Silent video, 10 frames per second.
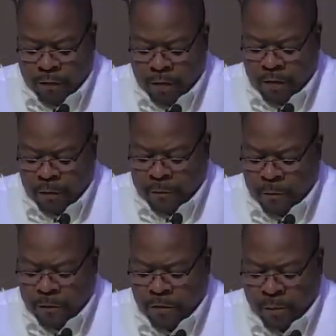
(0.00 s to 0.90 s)
the food
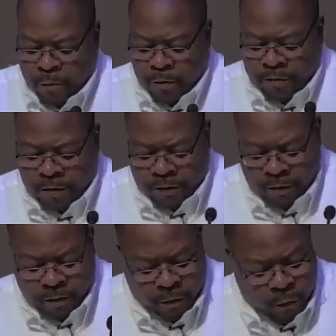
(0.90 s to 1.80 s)
truck project,
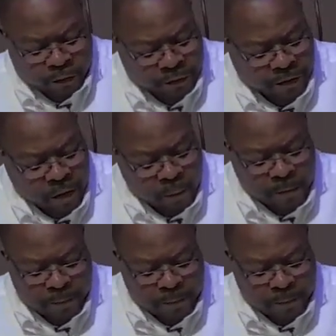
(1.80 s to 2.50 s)
which is helping people